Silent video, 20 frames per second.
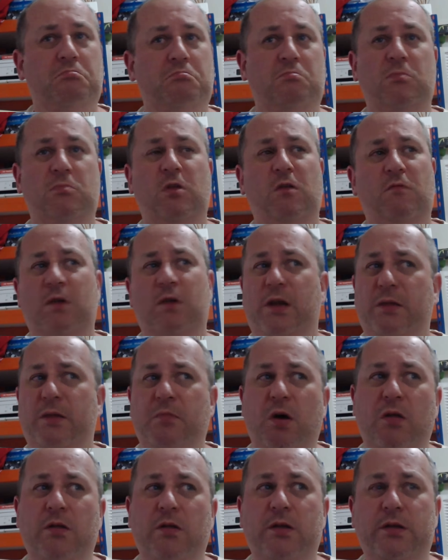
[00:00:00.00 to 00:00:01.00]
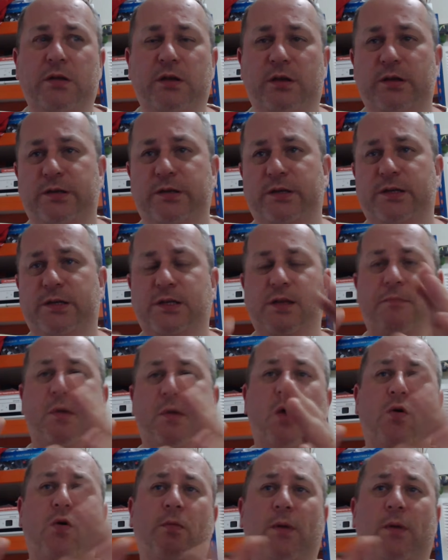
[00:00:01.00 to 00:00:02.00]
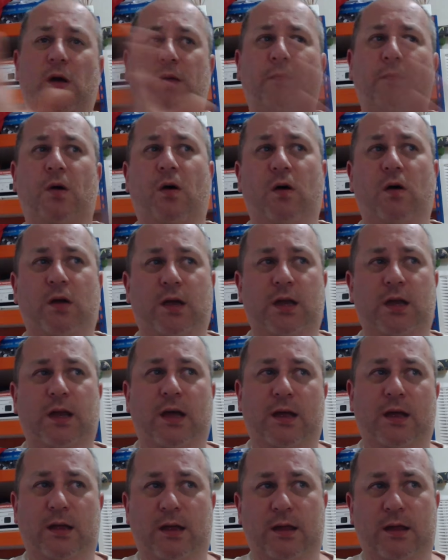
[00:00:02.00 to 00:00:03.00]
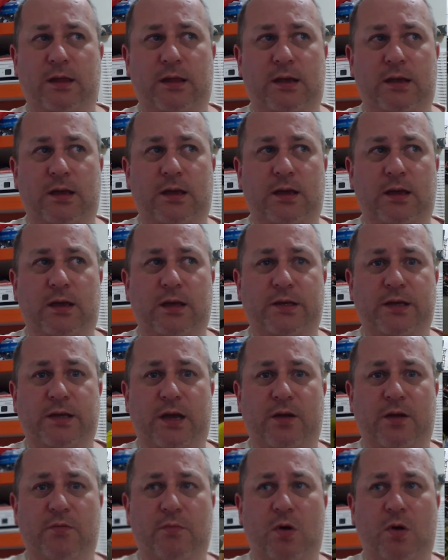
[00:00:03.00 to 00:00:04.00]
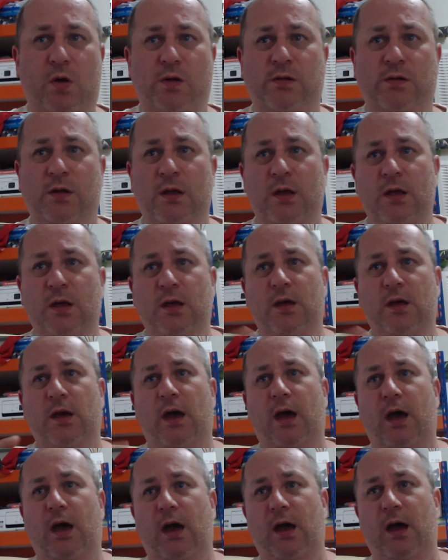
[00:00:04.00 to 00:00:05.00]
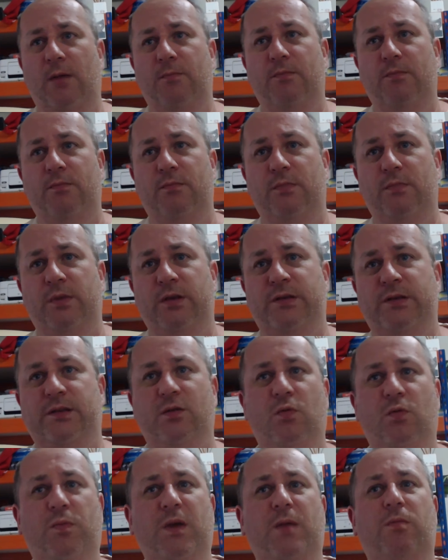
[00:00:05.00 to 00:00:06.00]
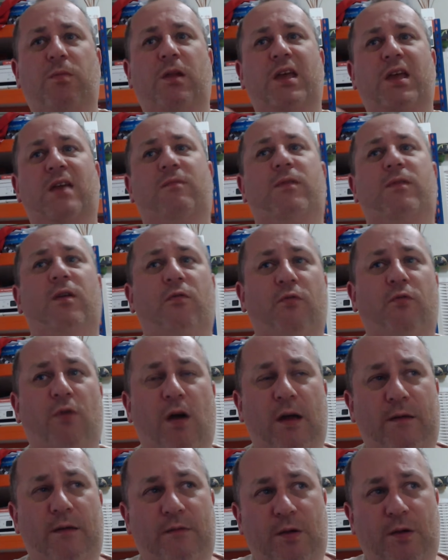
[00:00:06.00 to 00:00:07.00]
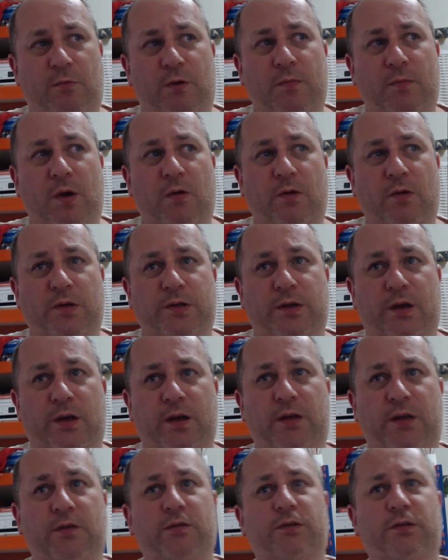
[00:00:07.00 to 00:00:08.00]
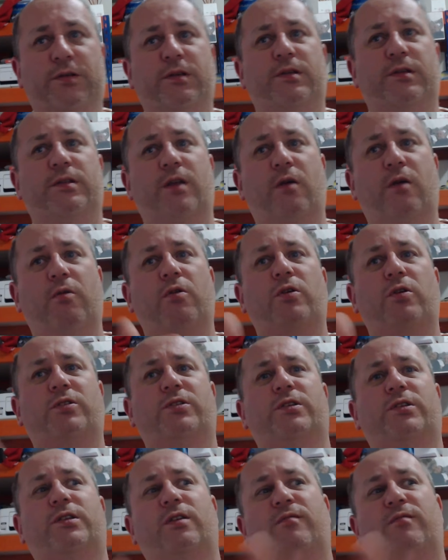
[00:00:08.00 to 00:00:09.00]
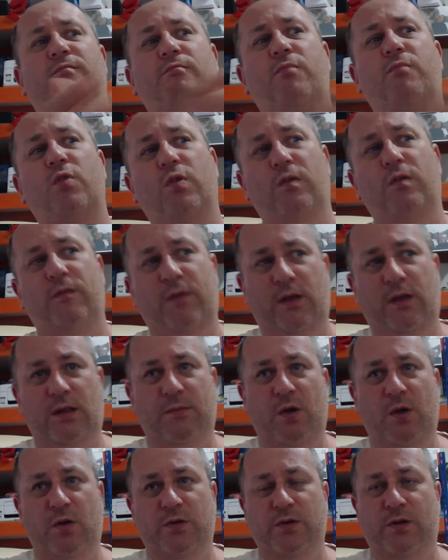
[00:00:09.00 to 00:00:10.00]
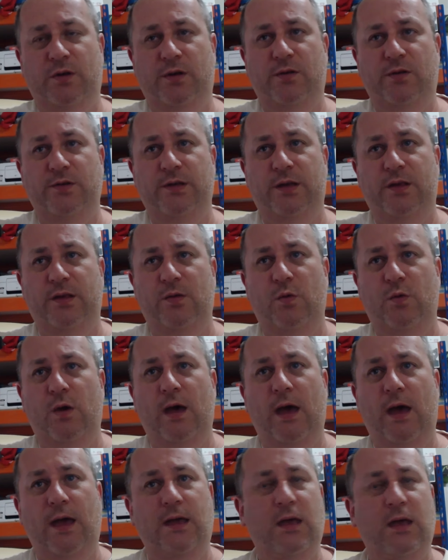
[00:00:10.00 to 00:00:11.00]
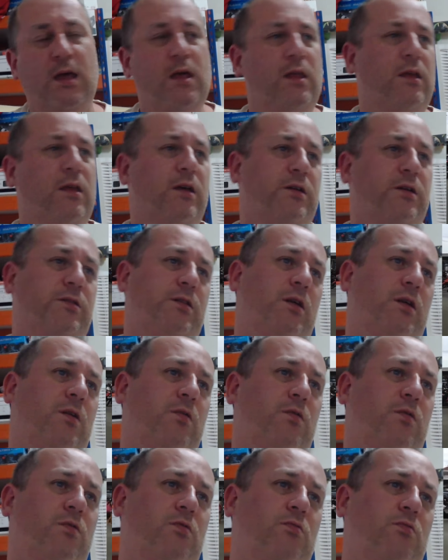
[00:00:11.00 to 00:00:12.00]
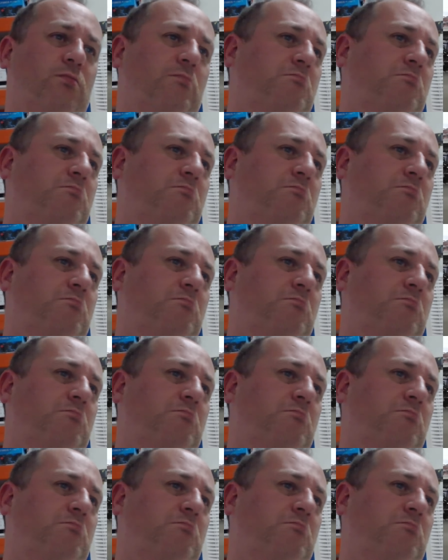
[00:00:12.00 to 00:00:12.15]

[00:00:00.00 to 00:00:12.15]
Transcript: not really bothered, because this is the motorbike parking at the Gaisano Mall. Um, there's still people even arriving with motorcycles. There's no urgency of moving the motorcycles out of the way. There's no